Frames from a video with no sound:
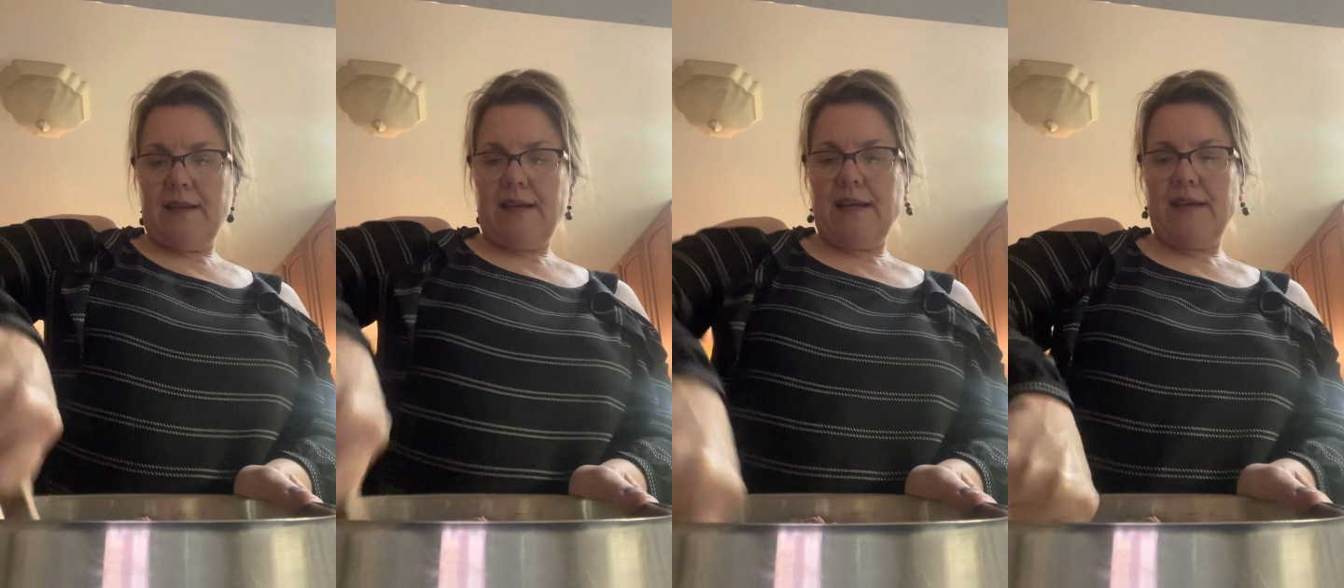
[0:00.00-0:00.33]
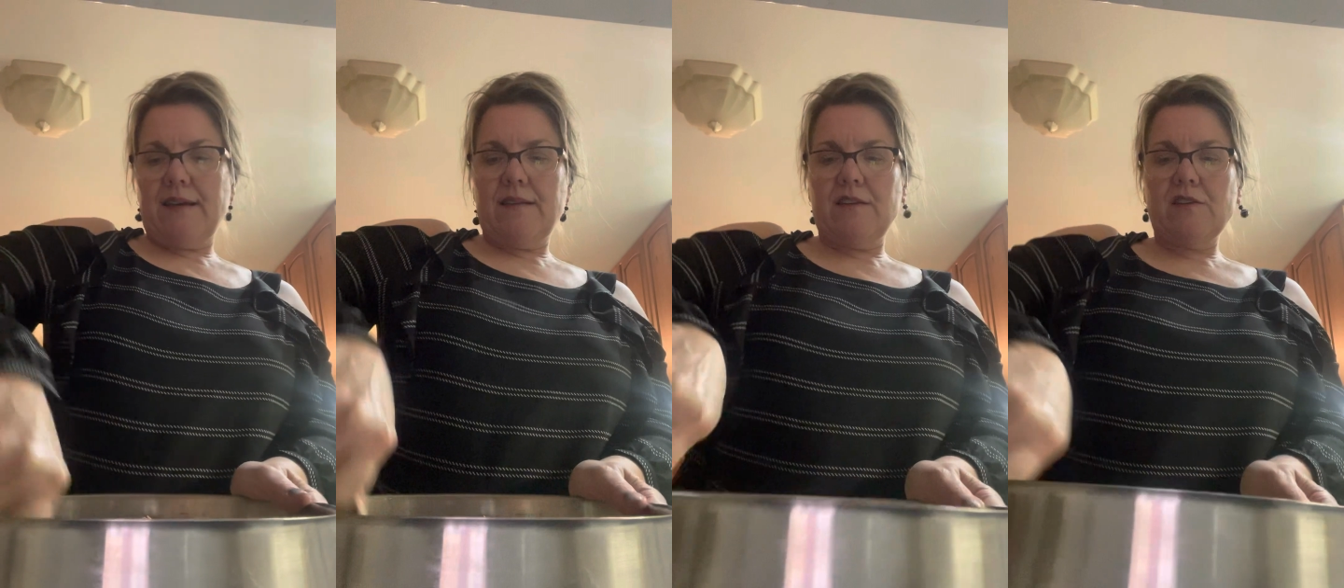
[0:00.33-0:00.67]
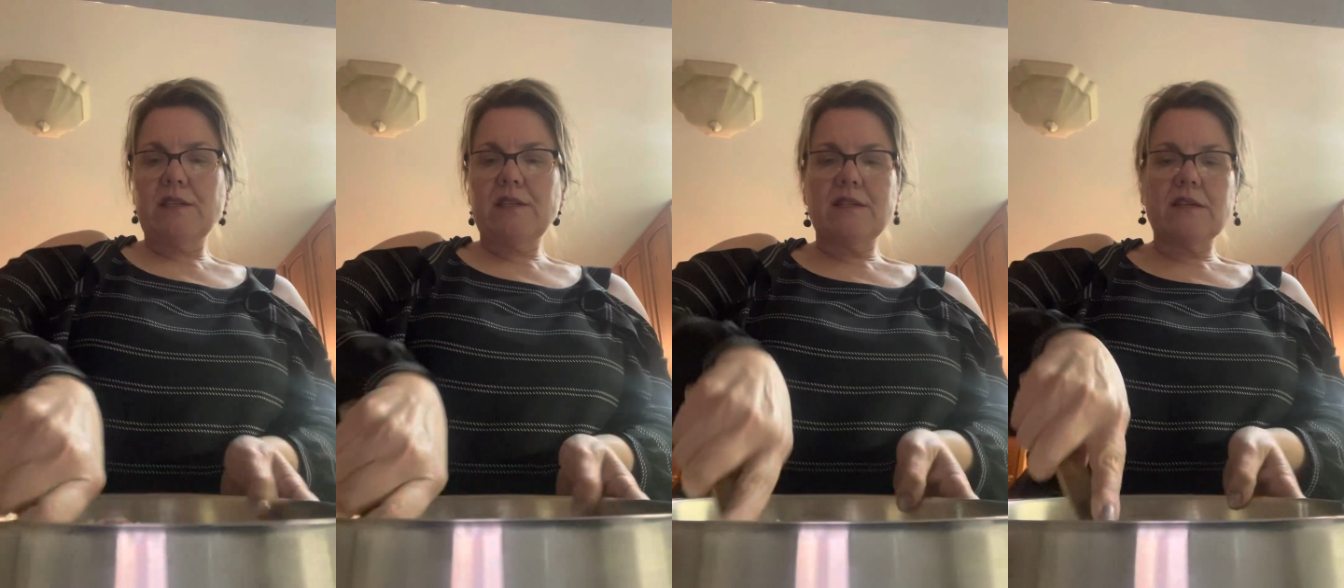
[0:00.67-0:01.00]
and you'll
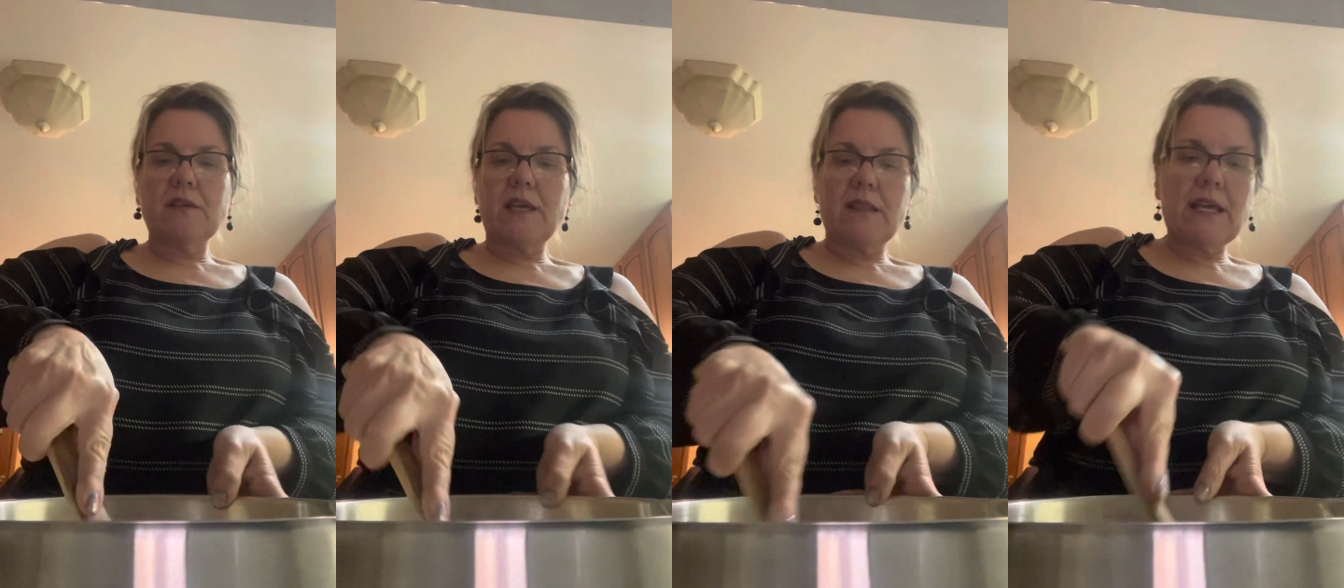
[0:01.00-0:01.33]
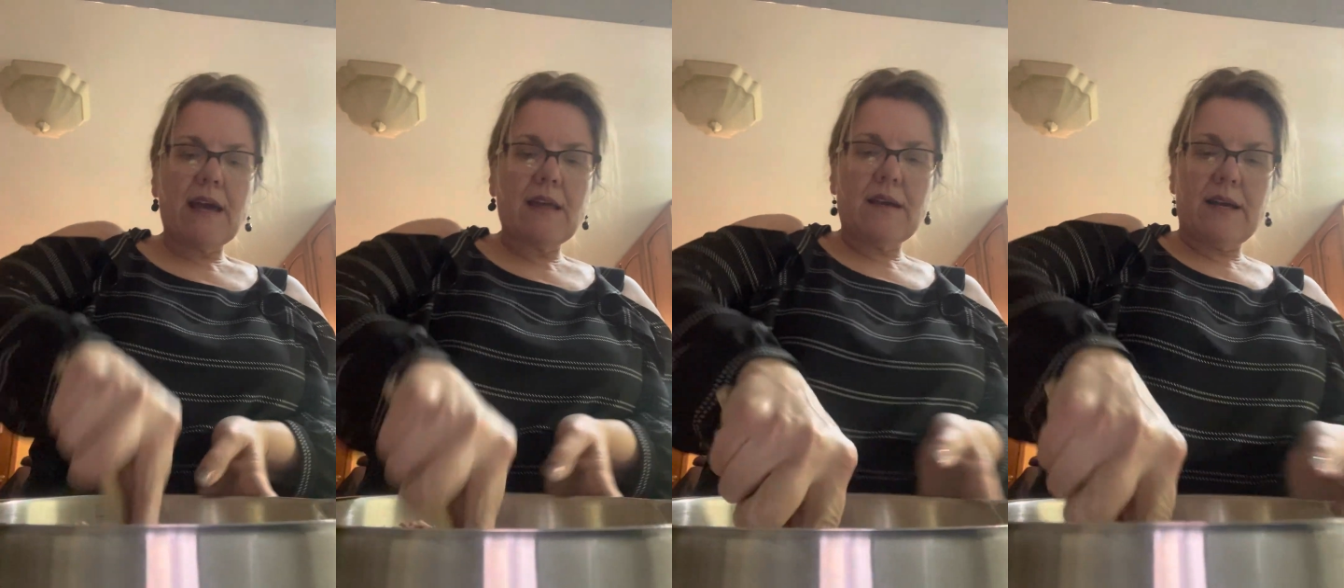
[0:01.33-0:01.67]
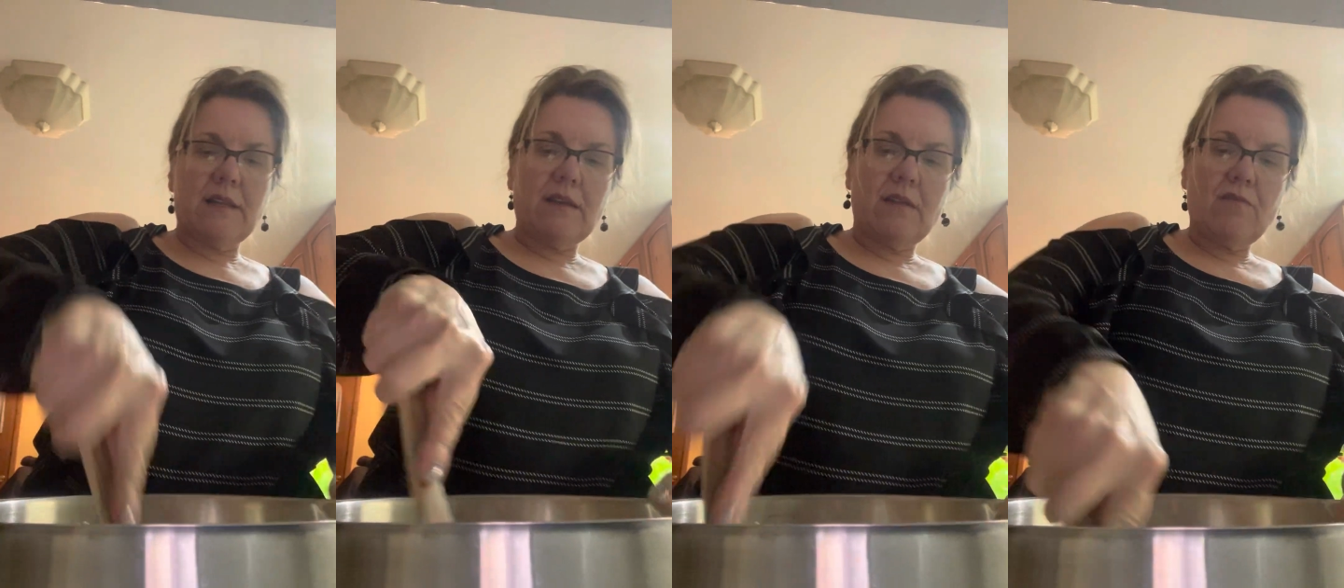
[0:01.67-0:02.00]
still get that
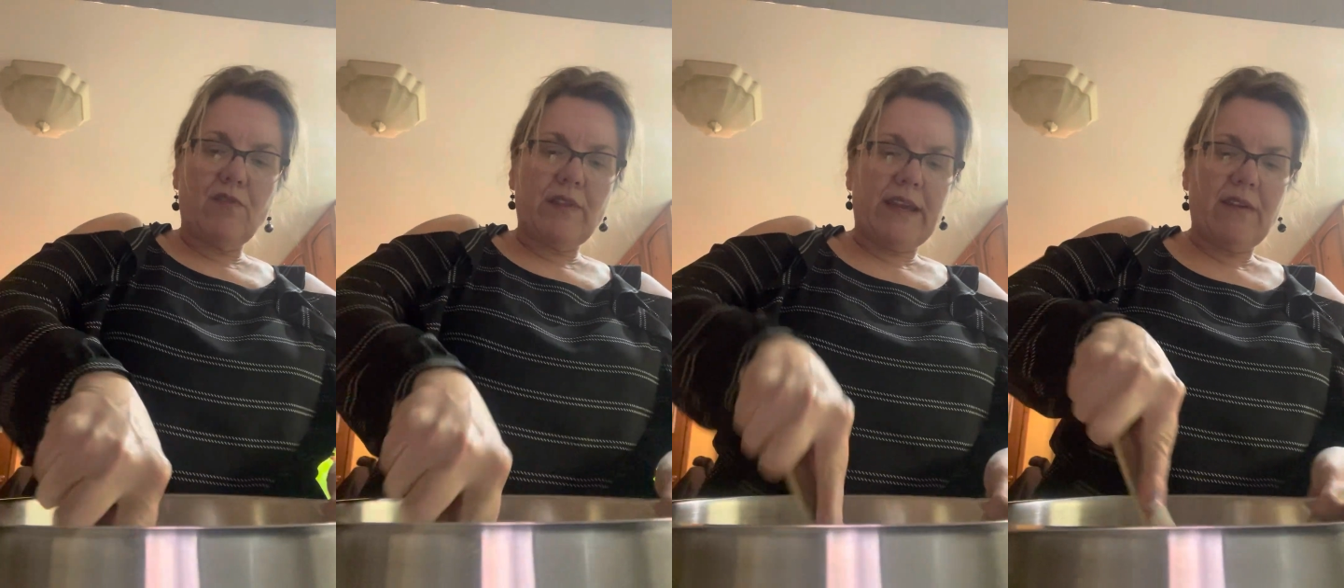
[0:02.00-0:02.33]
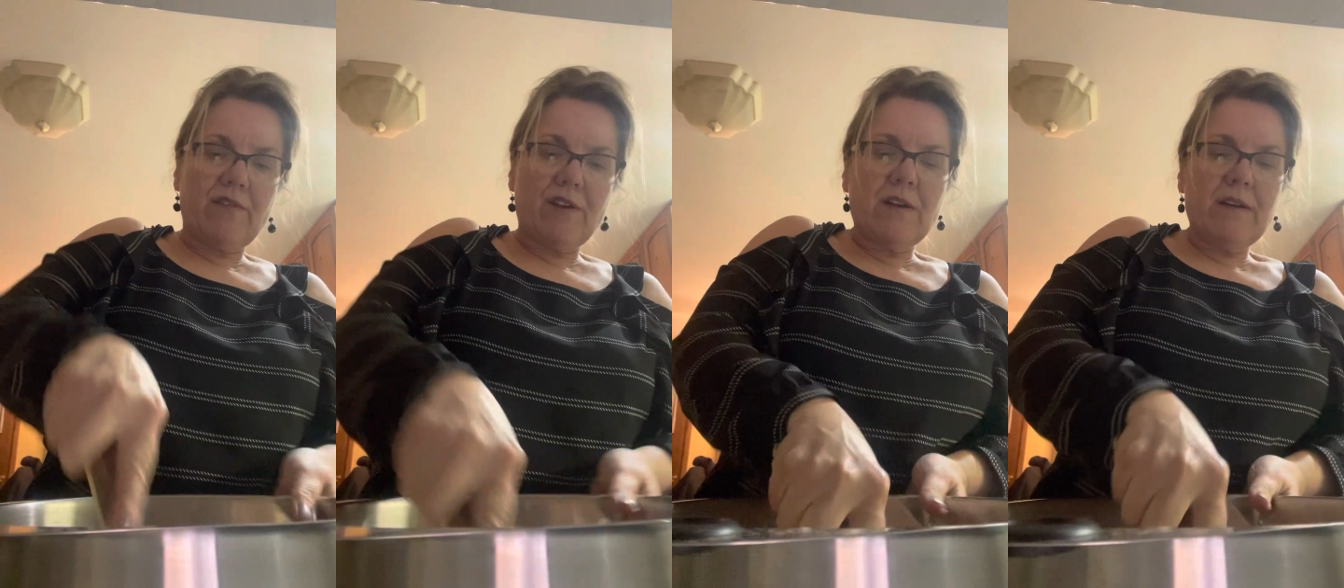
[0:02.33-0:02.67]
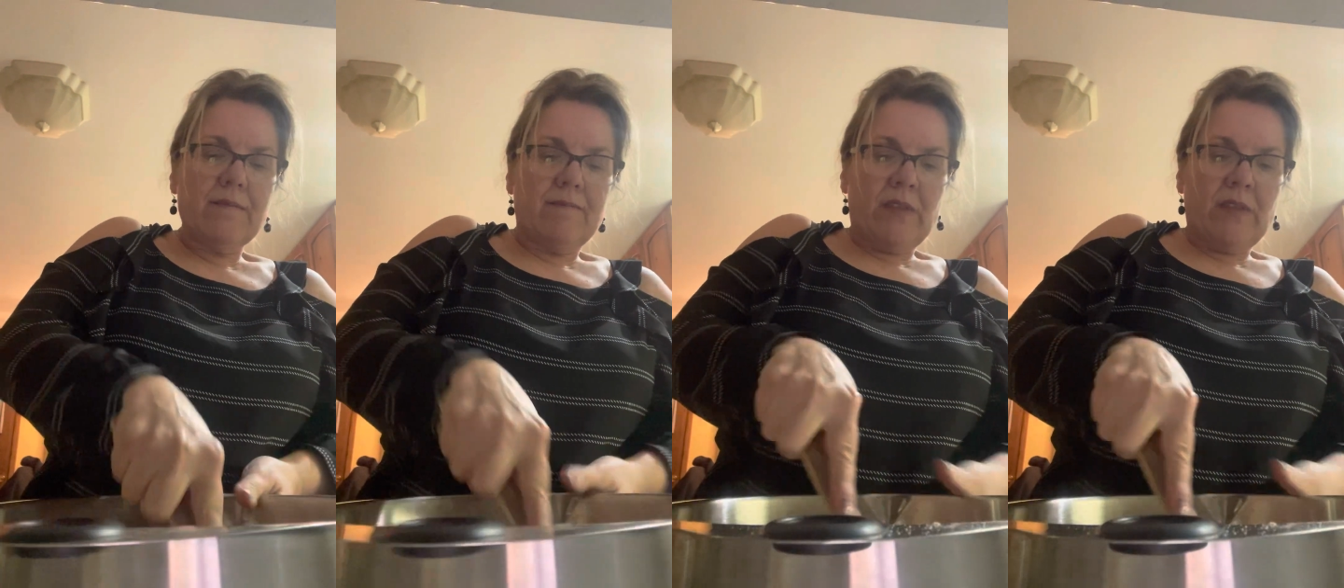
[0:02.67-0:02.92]
onion flavor.